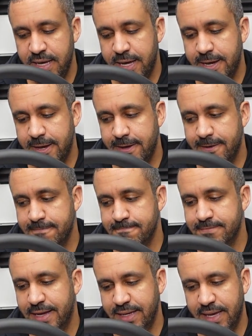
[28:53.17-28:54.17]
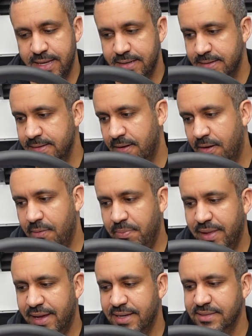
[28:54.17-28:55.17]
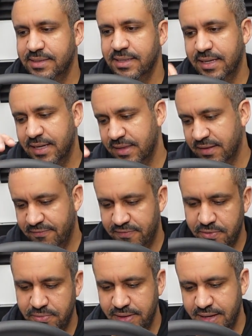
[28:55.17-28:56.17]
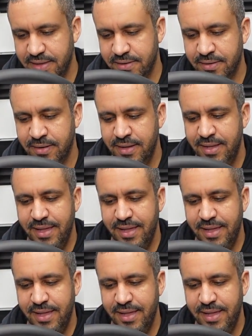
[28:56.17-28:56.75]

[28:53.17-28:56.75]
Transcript: Again, it's all plastic and the faux leather,